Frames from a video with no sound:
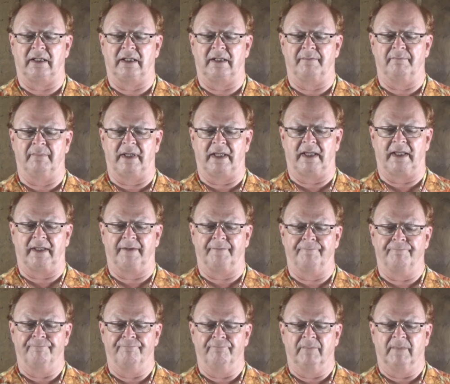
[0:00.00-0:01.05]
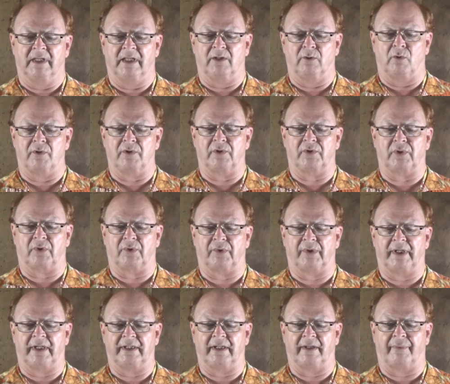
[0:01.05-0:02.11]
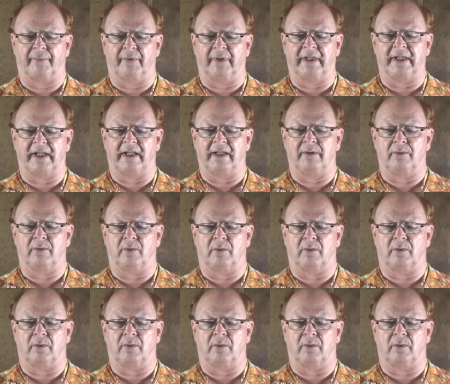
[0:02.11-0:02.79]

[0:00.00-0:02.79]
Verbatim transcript: in May in order to create a three-day